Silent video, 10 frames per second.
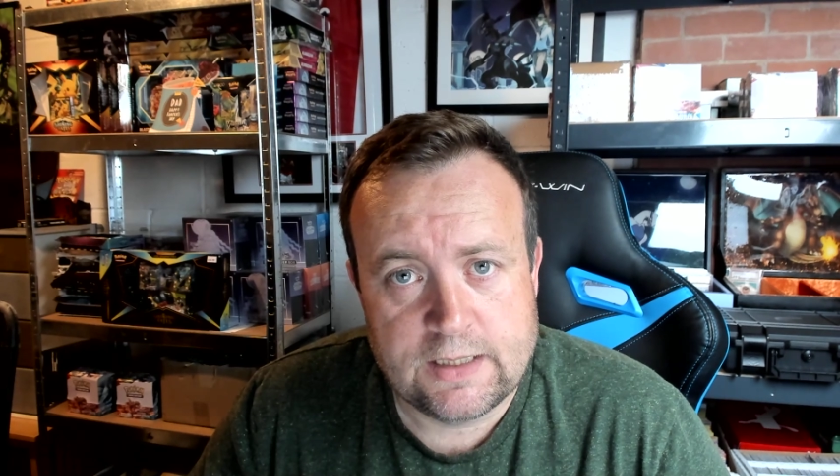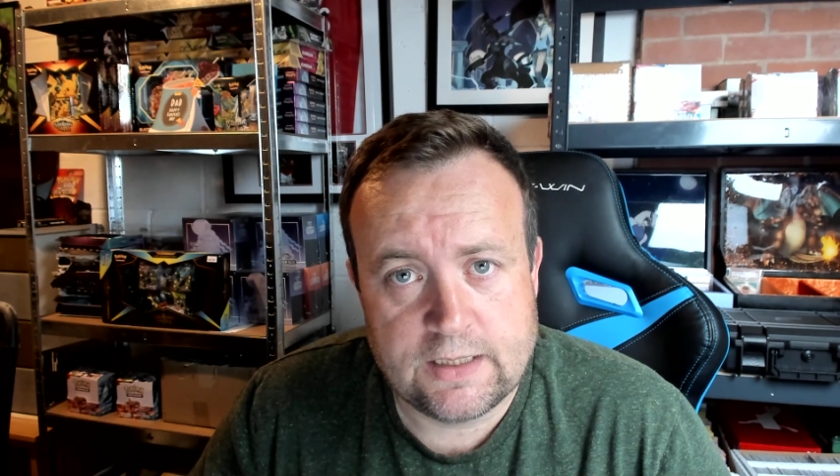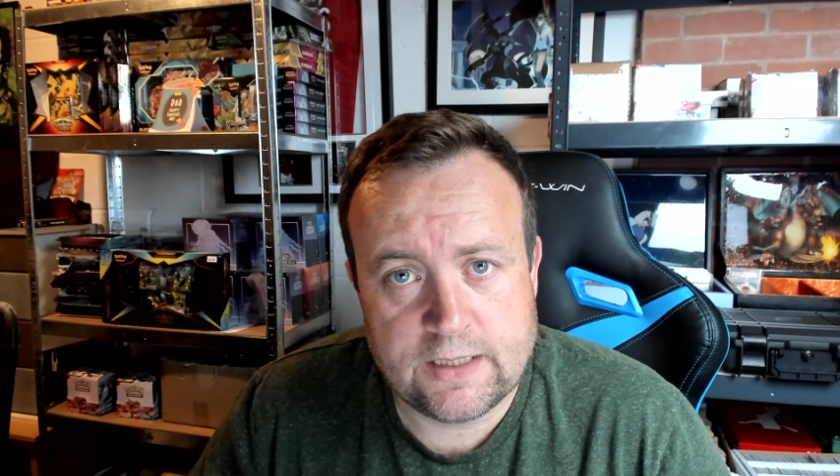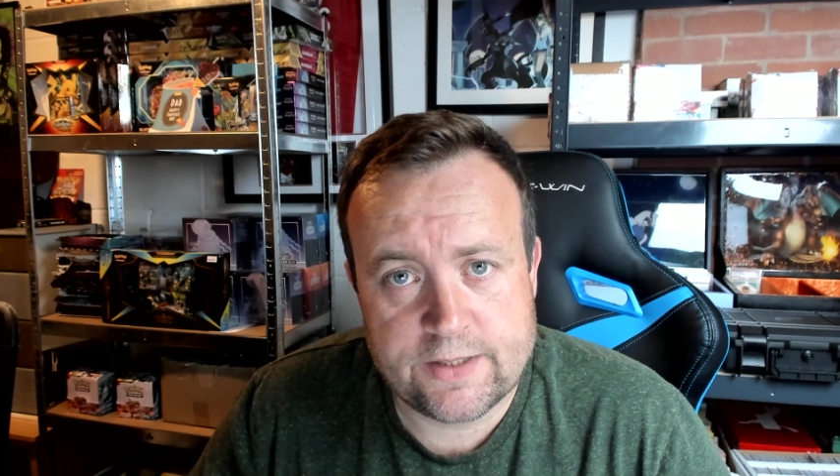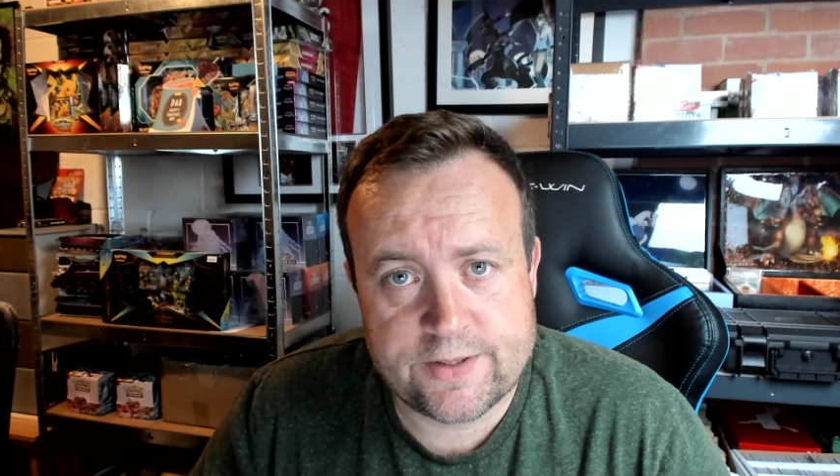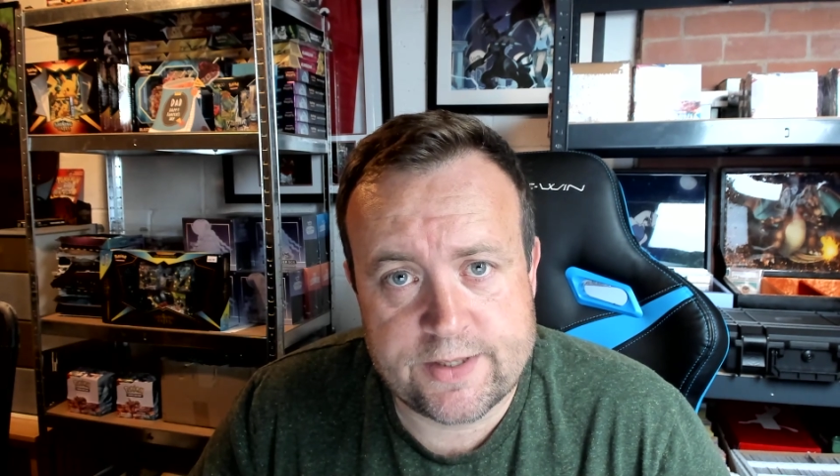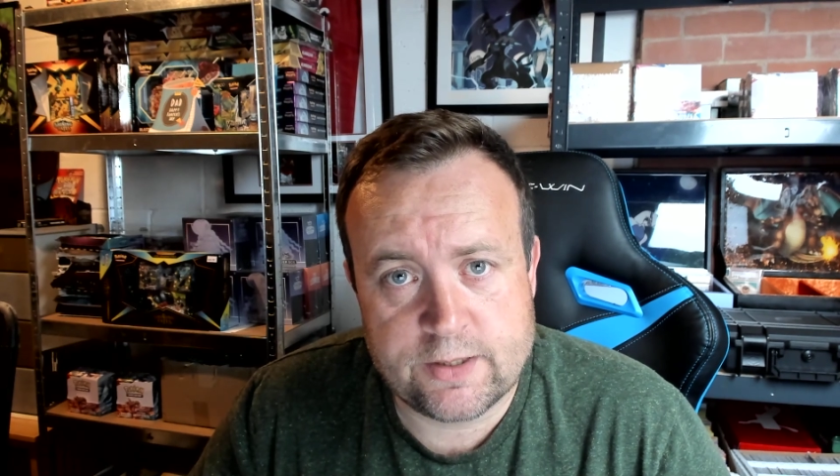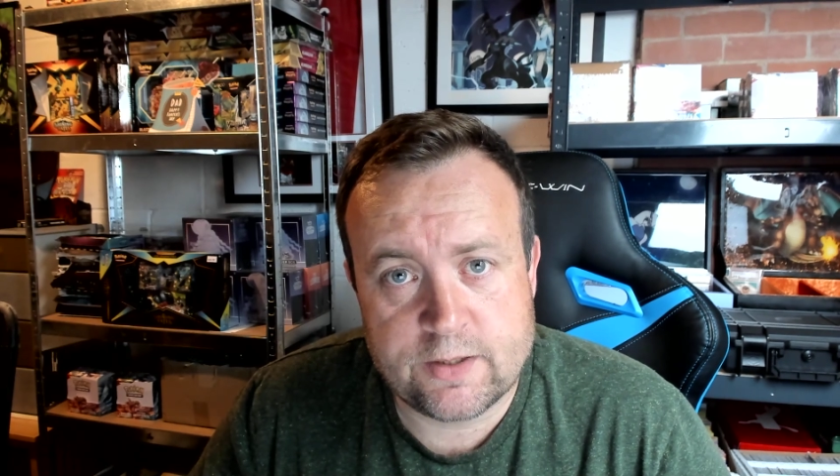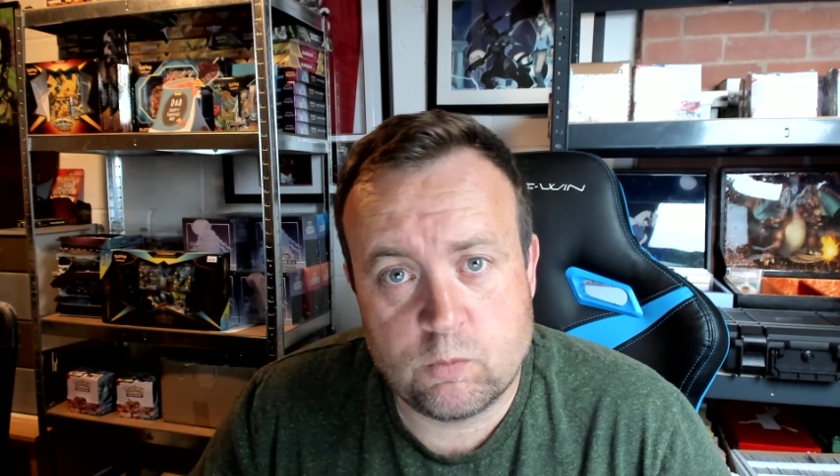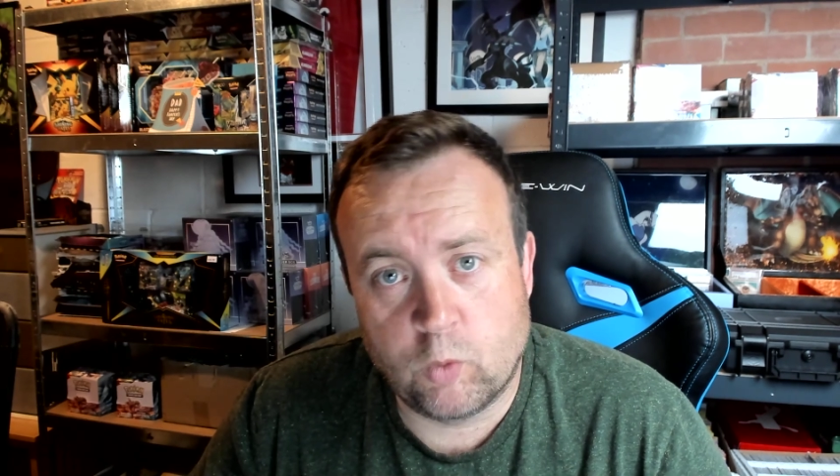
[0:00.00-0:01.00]

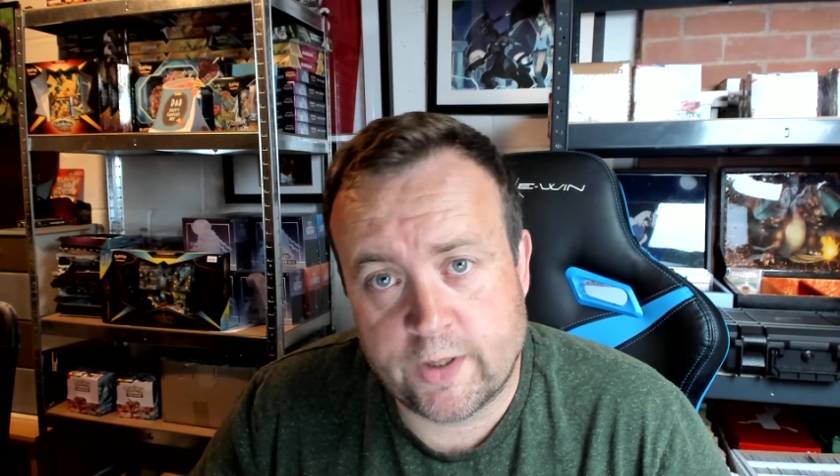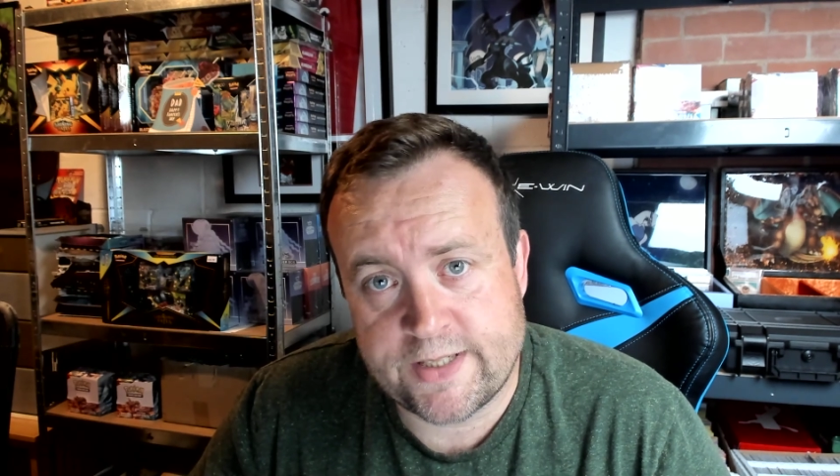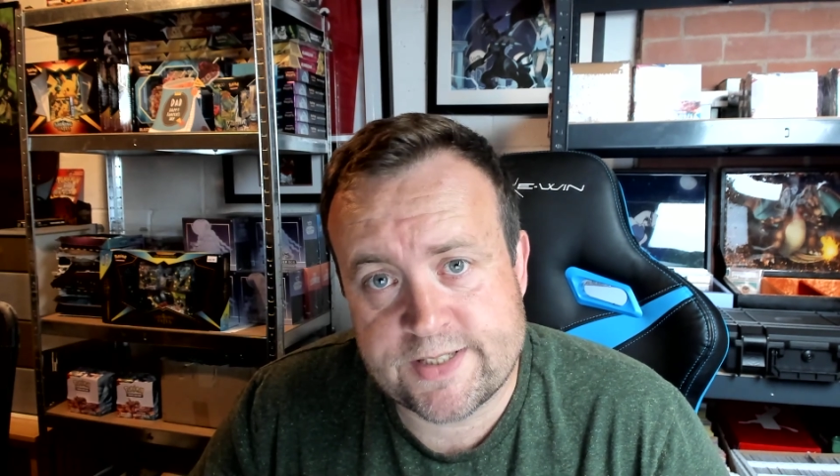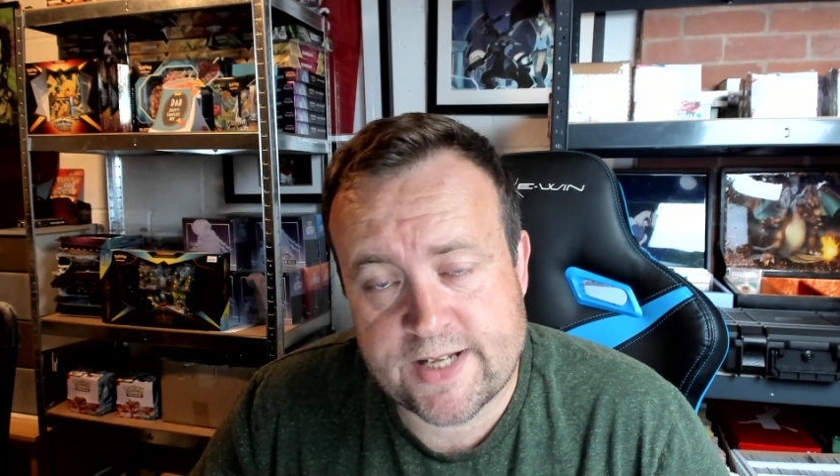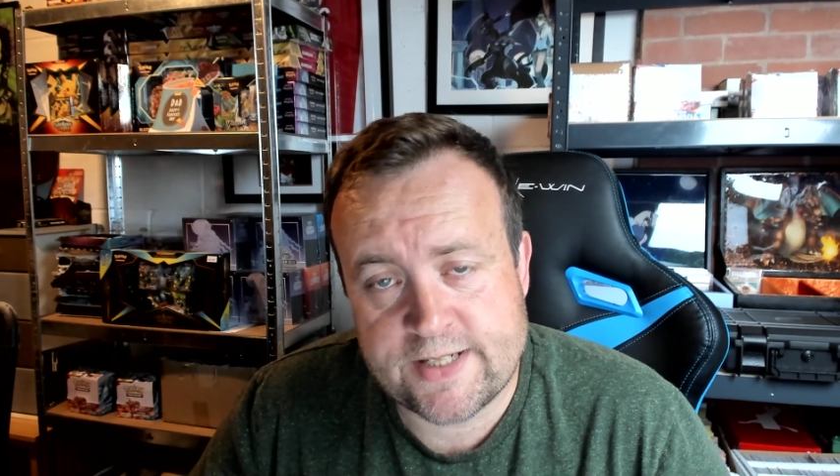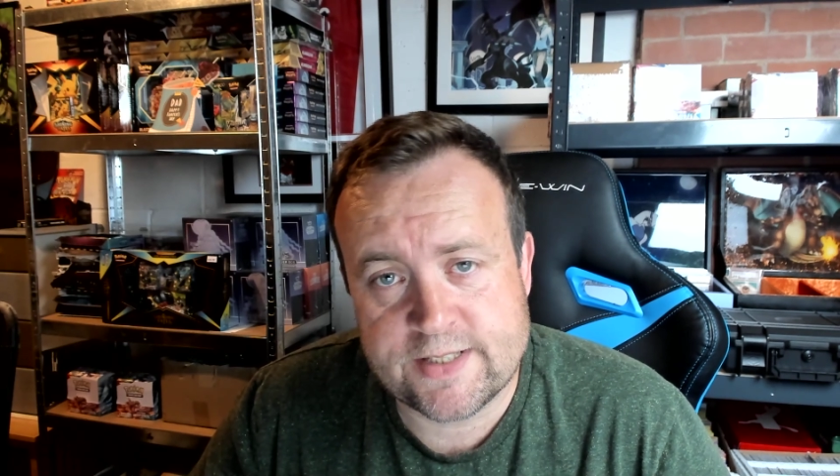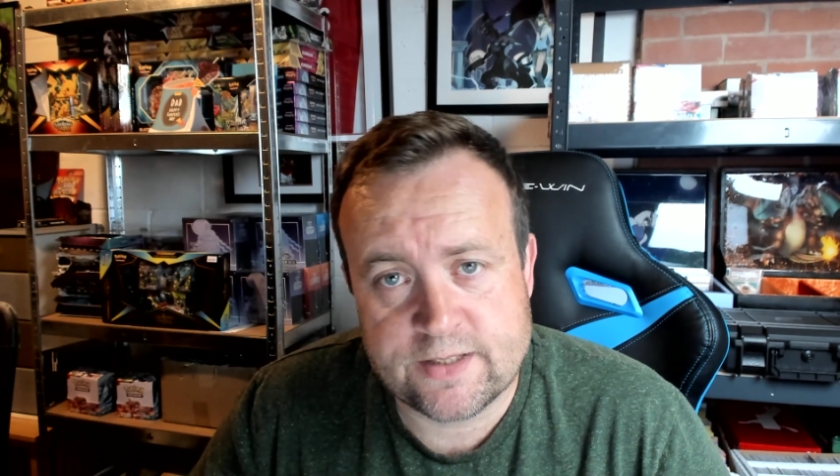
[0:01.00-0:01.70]
what it says